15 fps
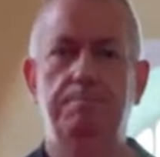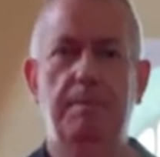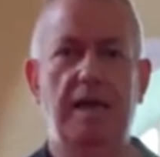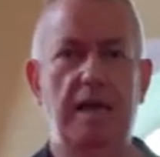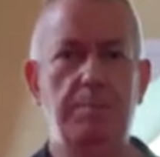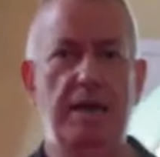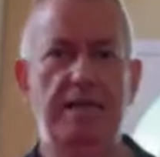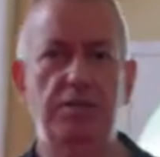I
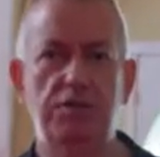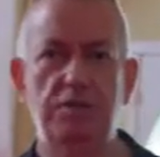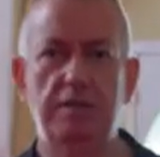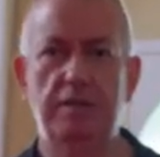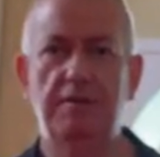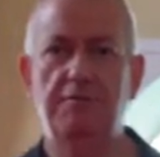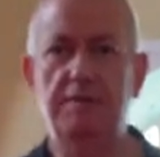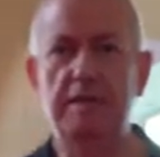mentioned that
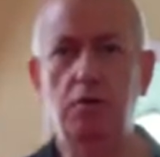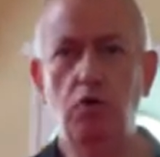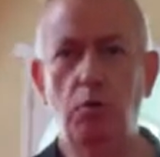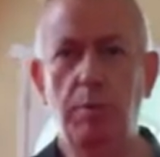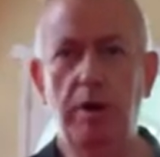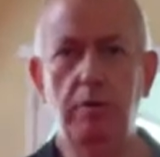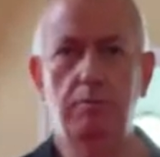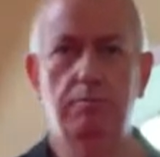the feet go
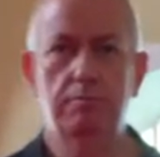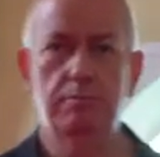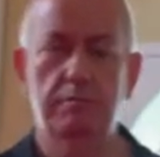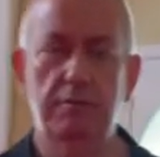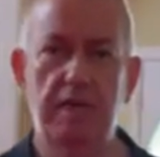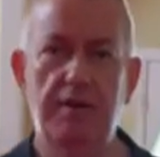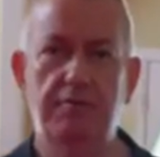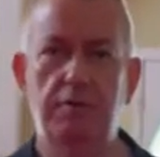about,
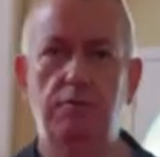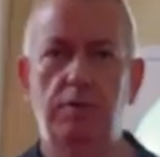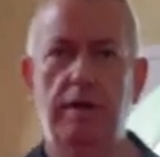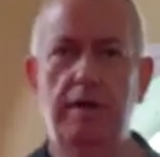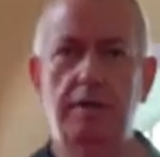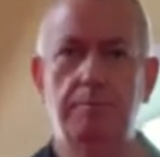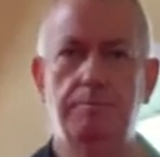left and right.